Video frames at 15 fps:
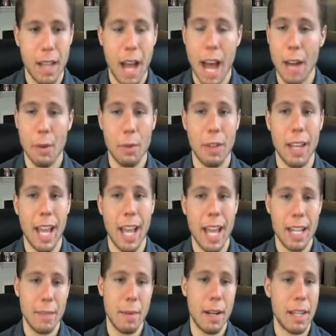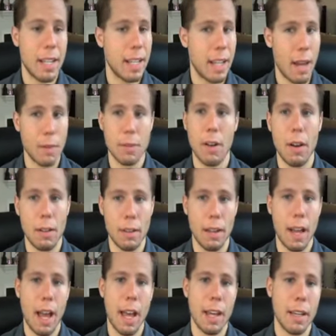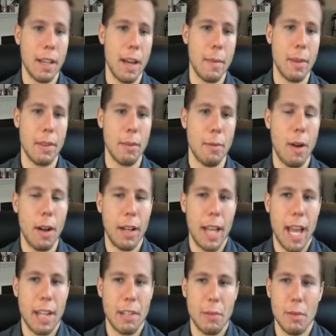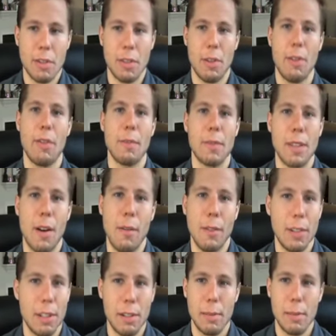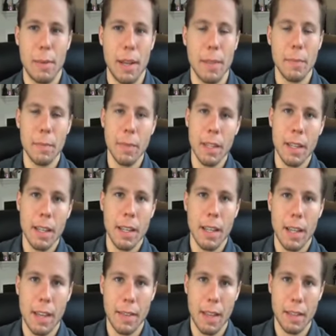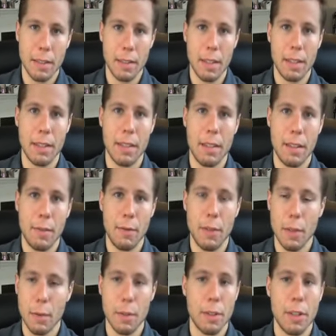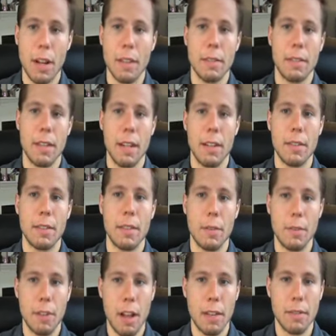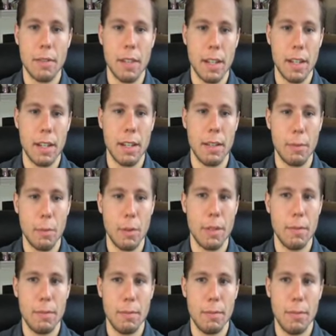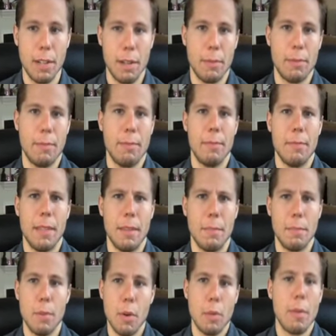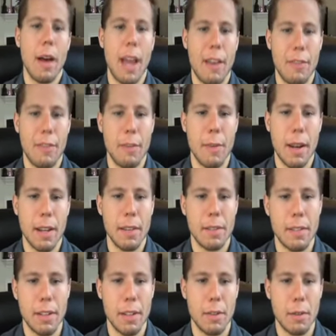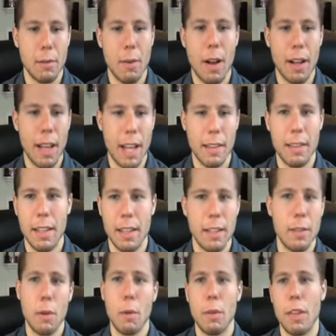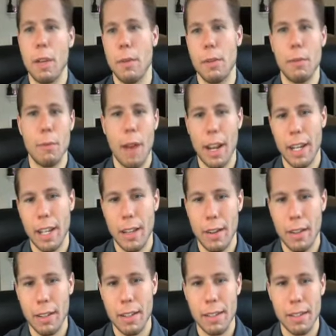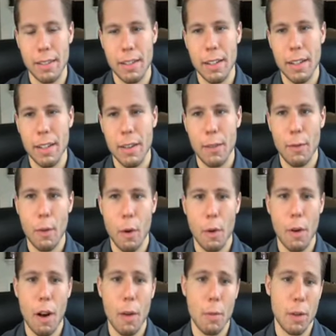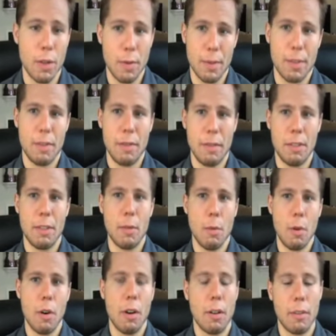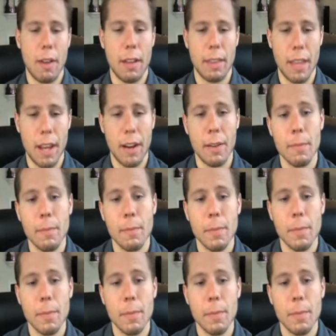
I don't think anybody can outtalk the guy. I mean, The Rock had to reserve himself a little bit in that in the feud with John Cena, so John Cena when you know get booed by everybody. So you know, The Rock had they did the whole thing with the writing on his forearm, which was just a work right there.